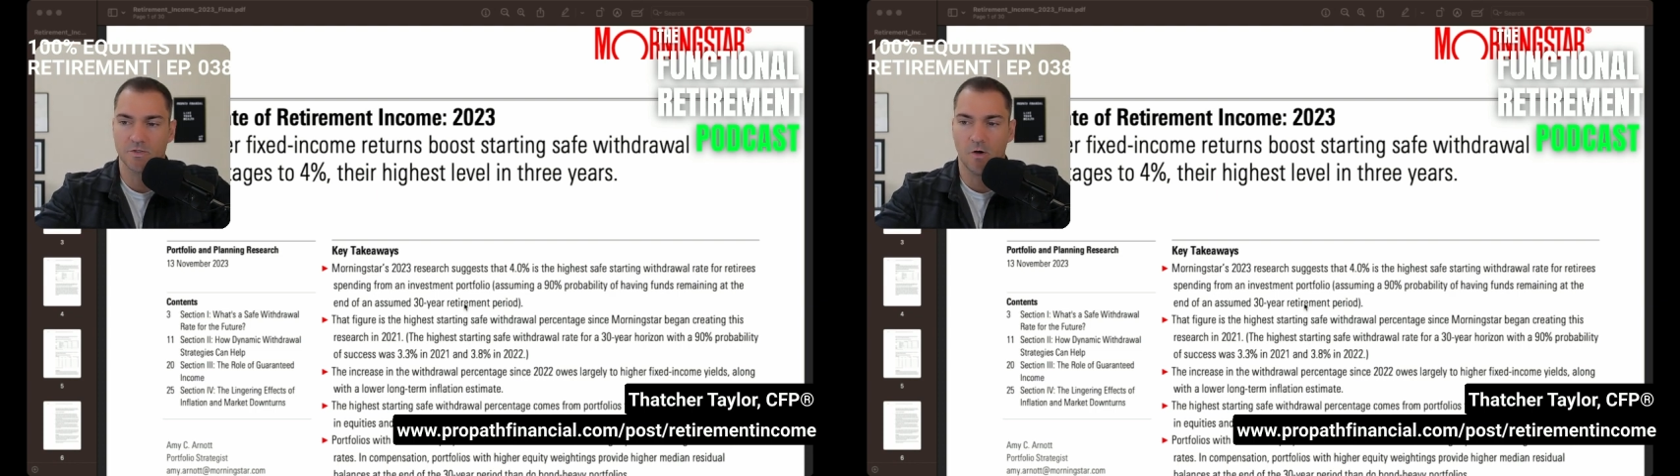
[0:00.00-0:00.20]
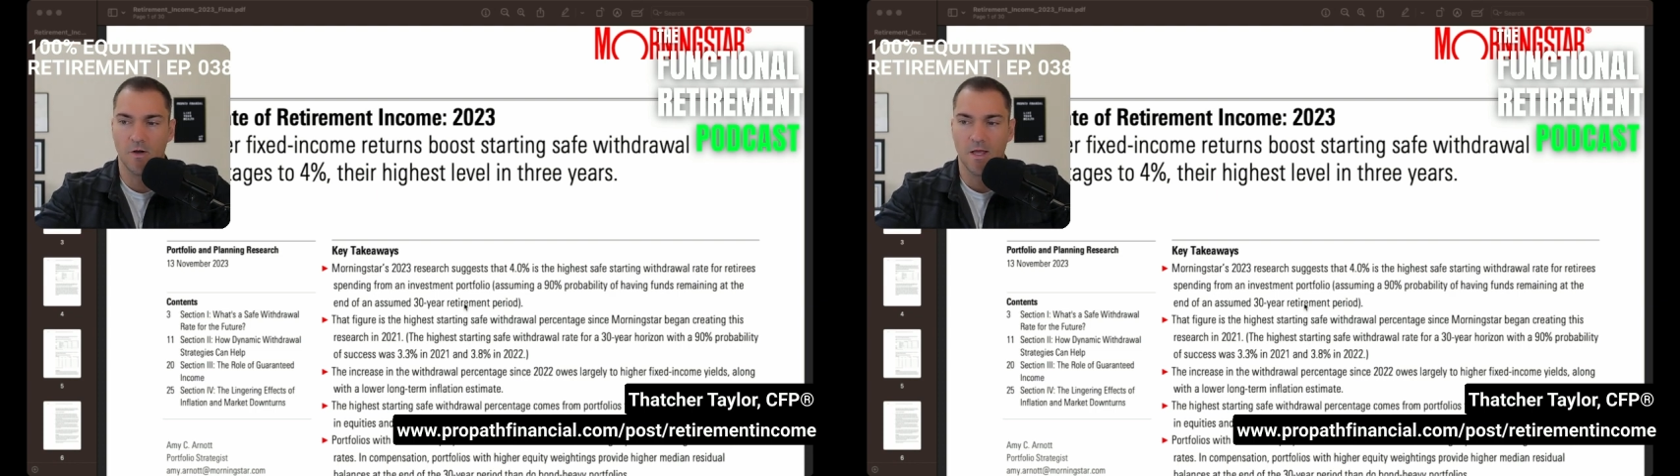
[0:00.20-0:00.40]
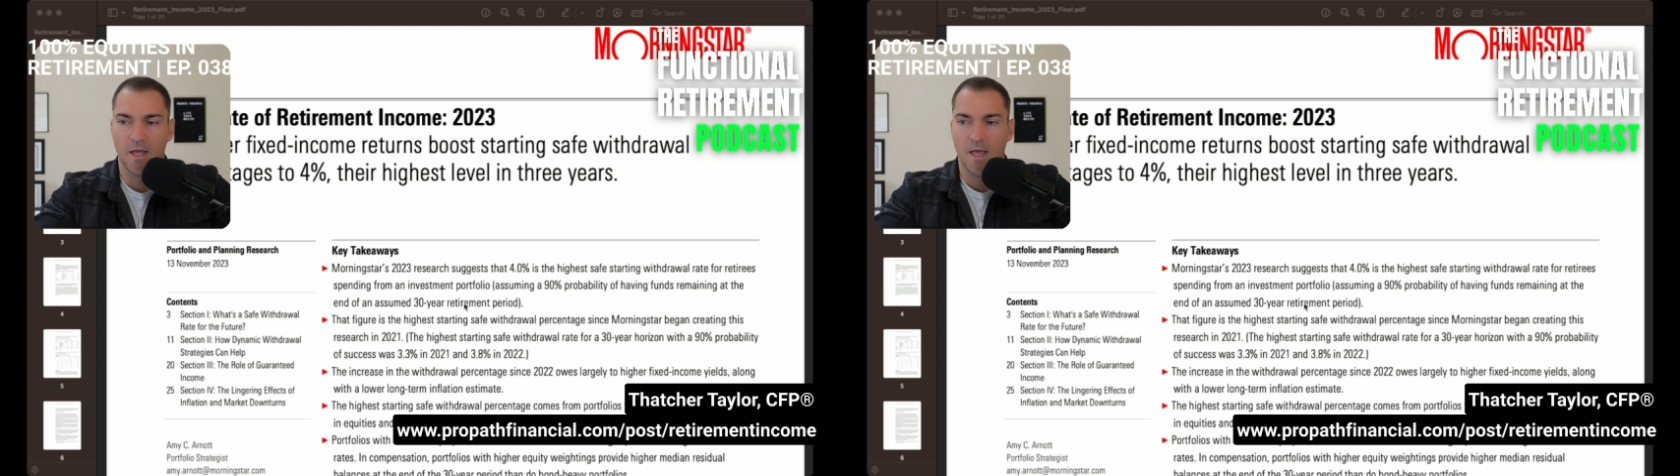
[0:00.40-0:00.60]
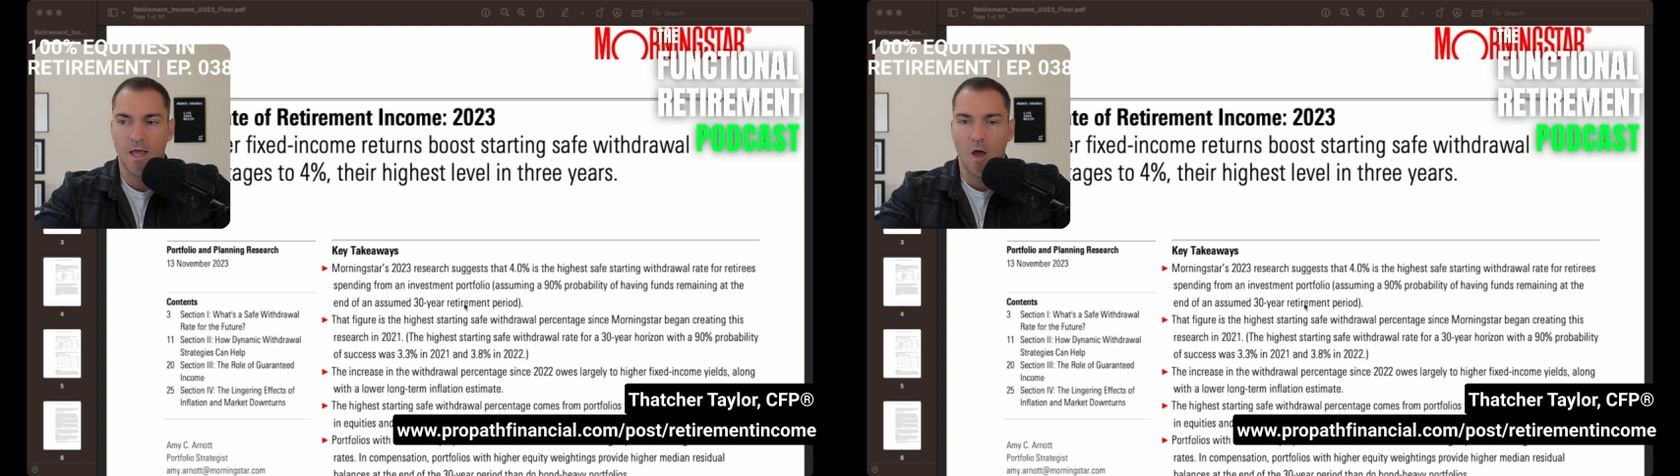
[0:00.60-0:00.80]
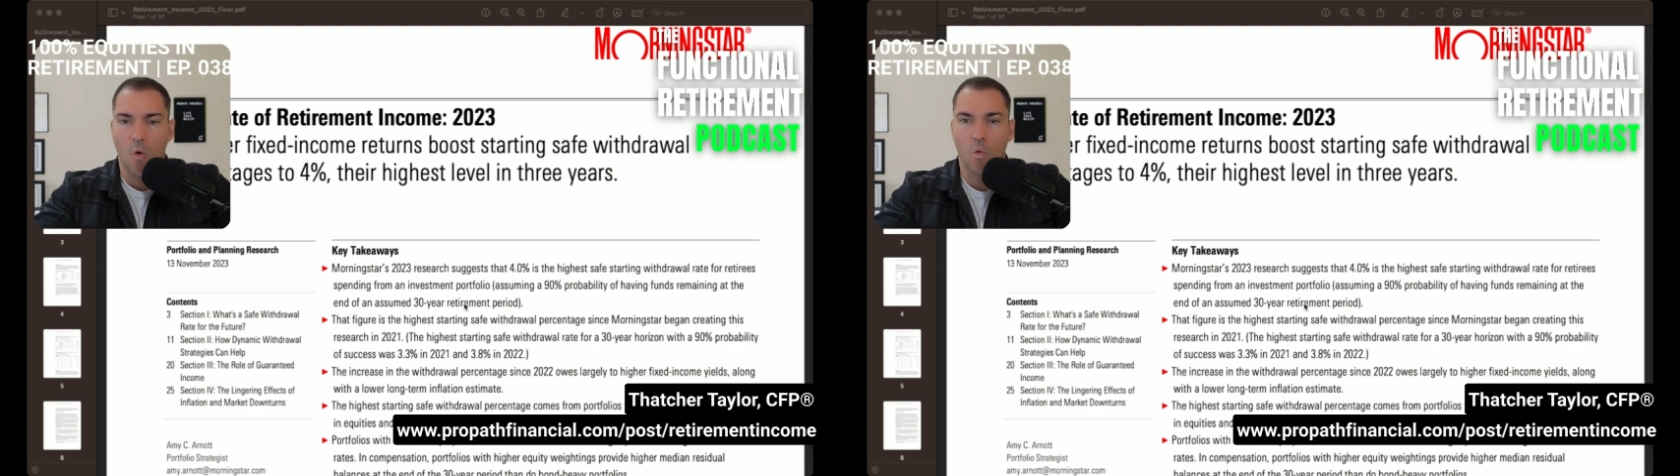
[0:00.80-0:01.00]
So
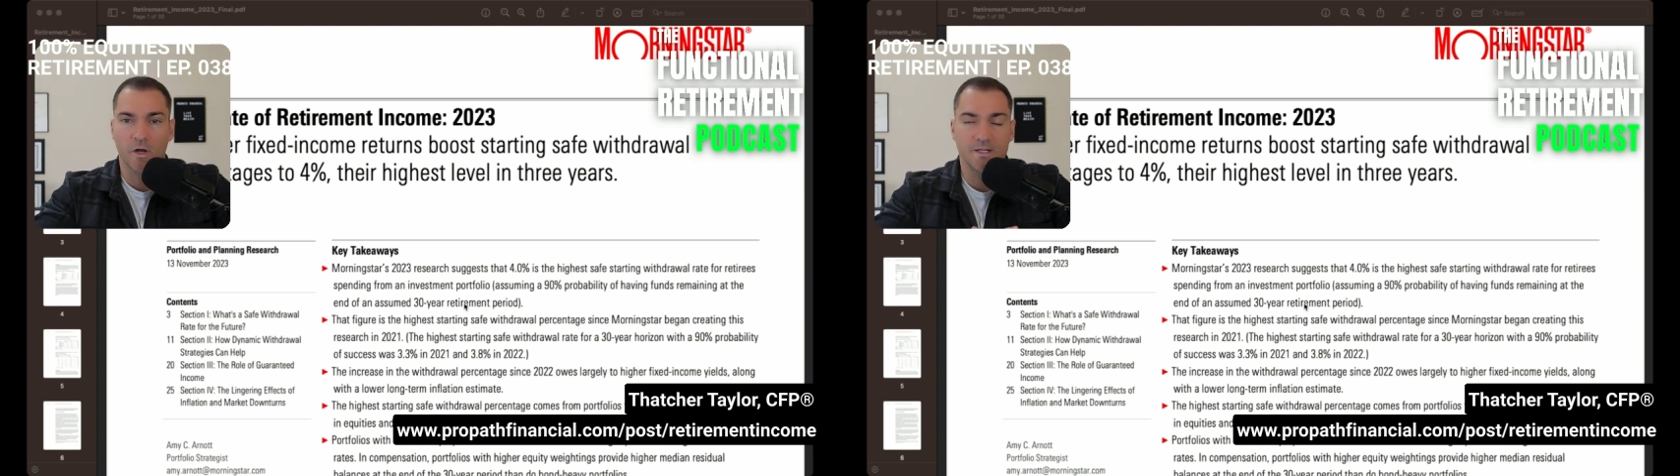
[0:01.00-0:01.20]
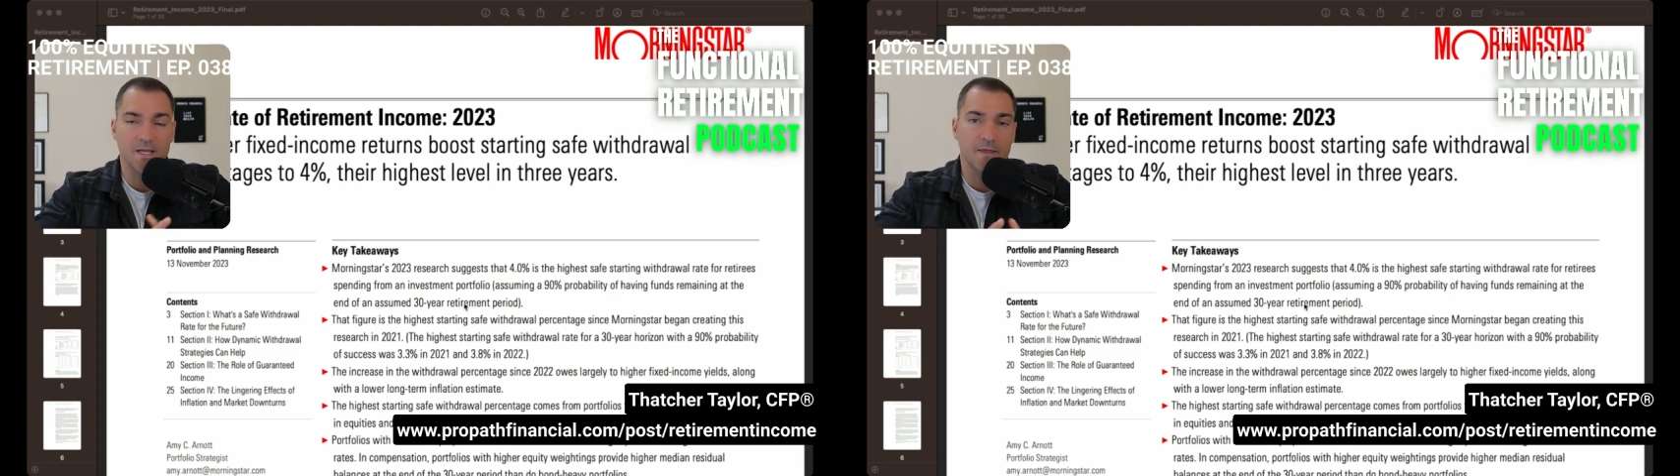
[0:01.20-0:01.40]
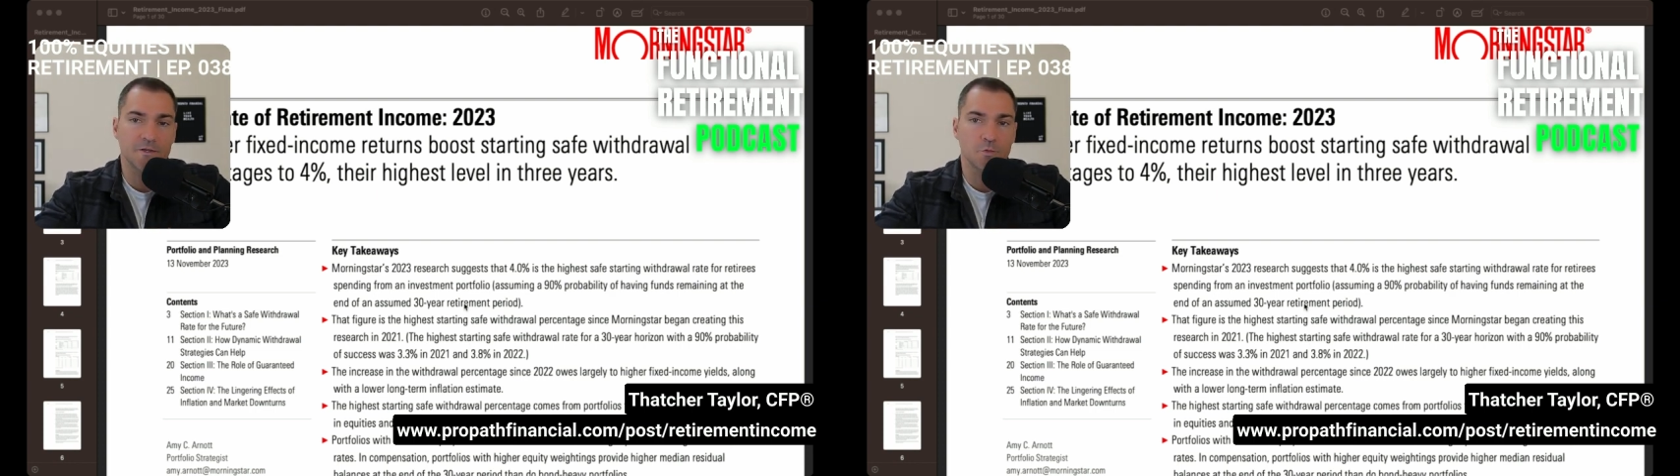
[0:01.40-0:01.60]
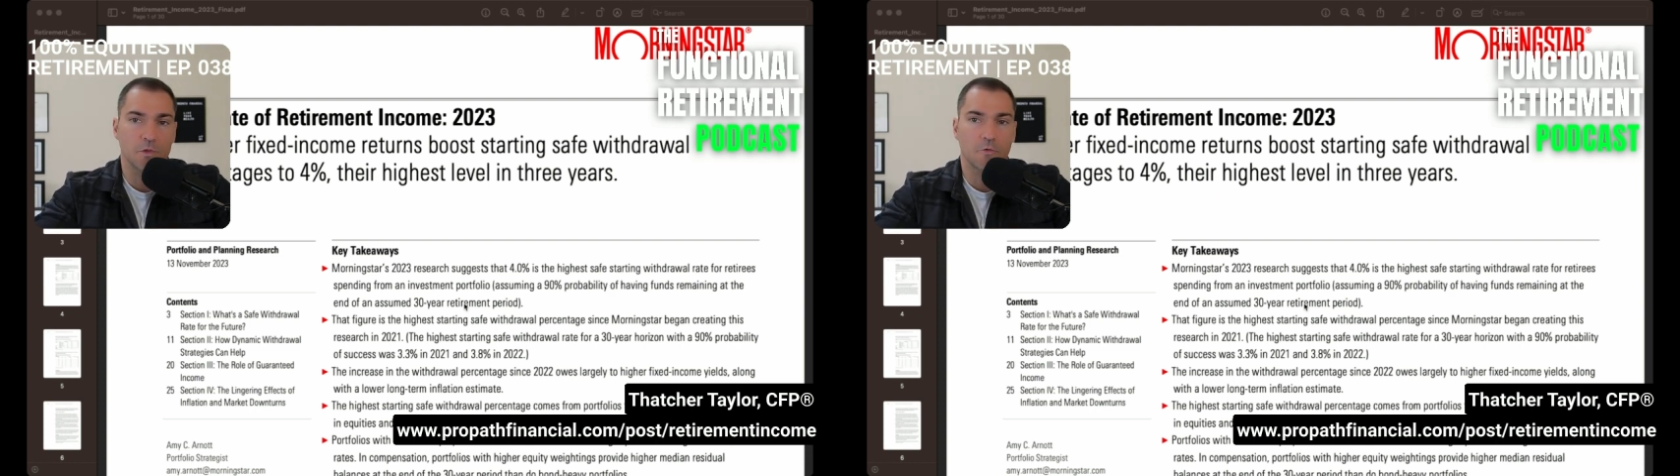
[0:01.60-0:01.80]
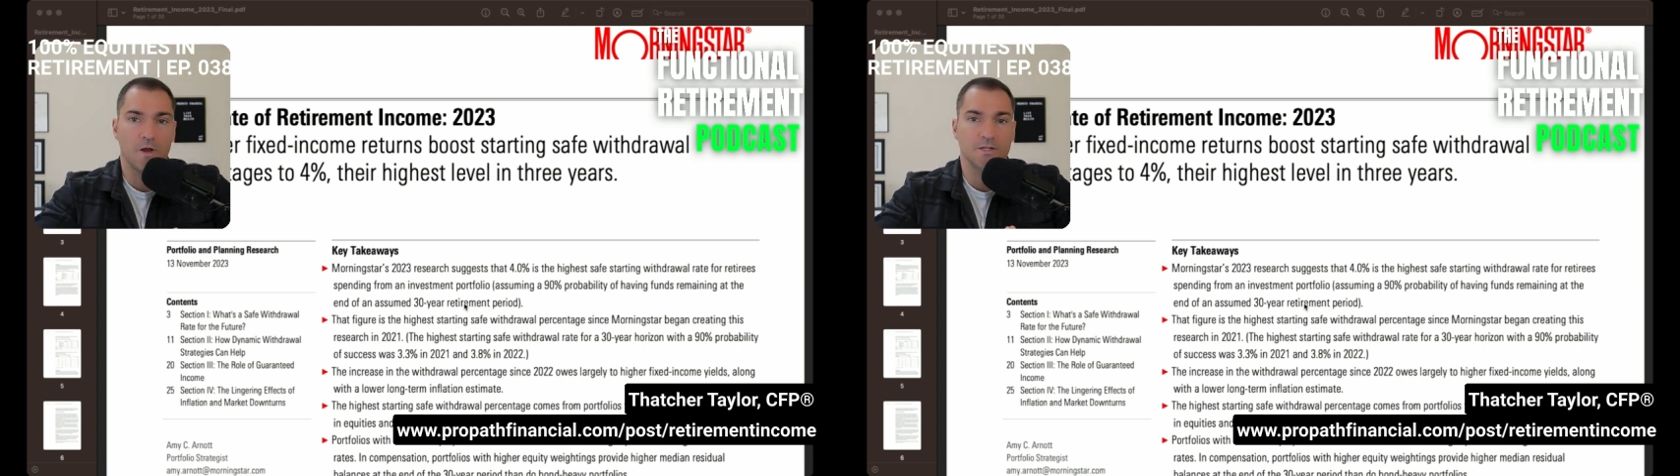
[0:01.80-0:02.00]
we're going to take this one with
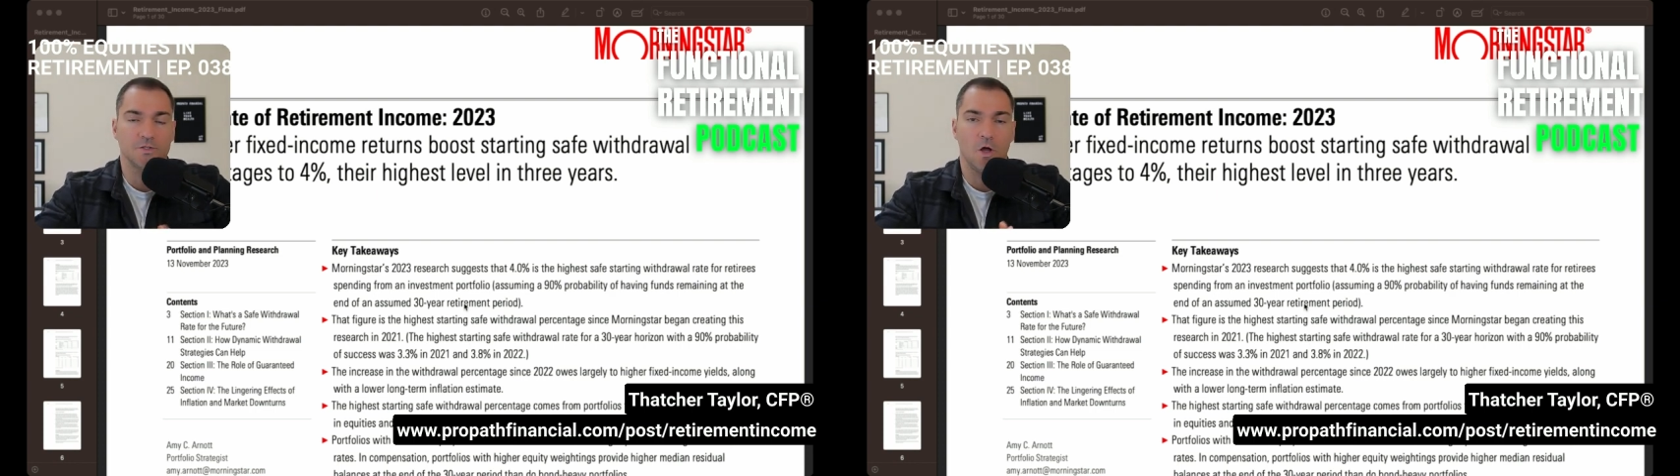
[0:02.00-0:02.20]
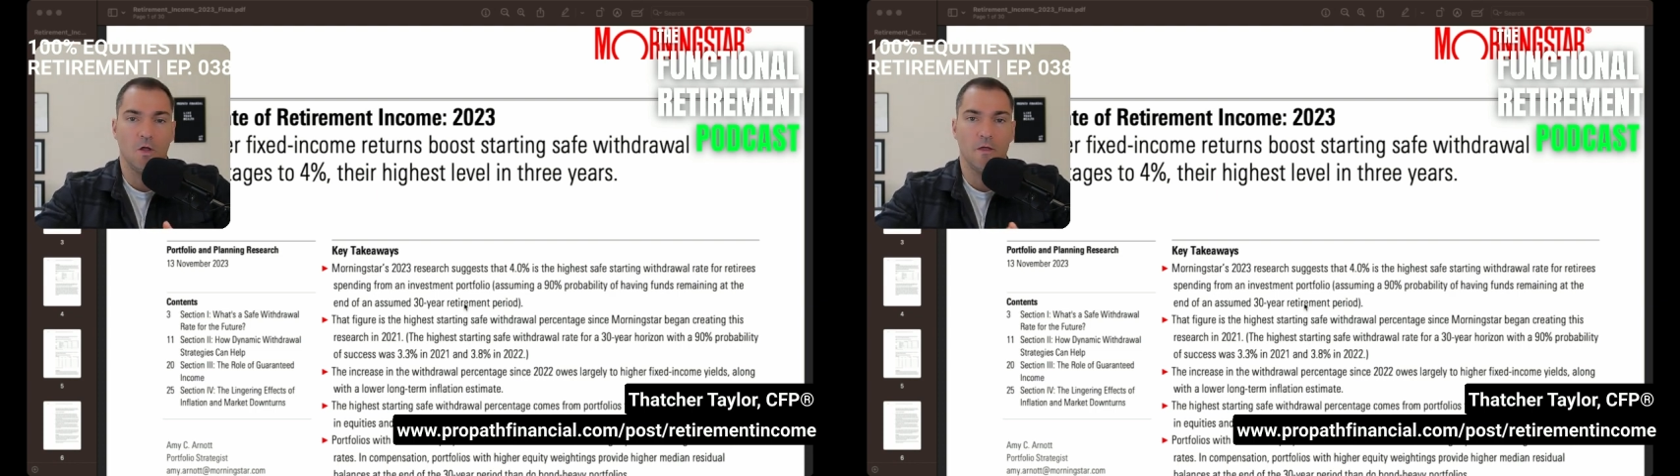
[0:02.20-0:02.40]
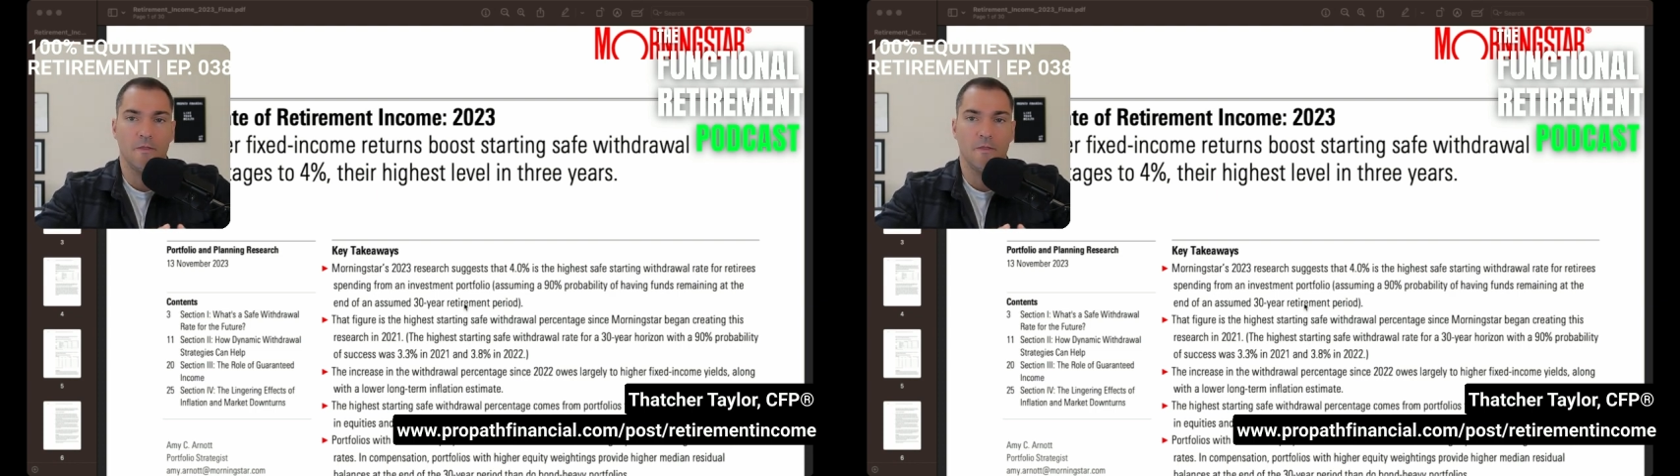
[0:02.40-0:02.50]
a grain of salt.